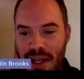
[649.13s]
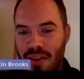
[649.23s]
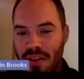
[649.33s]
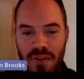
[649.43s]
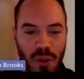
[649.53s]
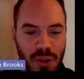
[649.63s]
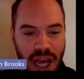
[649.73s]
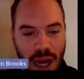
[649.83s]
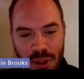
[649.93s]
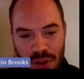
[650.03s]
the field
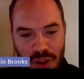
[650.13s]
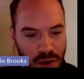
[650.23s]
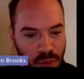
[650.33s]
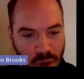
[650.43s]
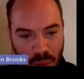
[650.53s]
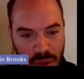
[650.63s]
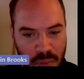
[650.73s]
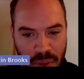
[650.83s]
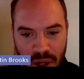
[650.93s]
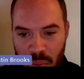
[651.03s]
capture software was a
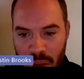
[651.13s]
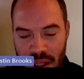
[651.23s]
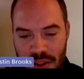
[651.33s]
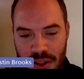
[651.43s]
bit of a mess.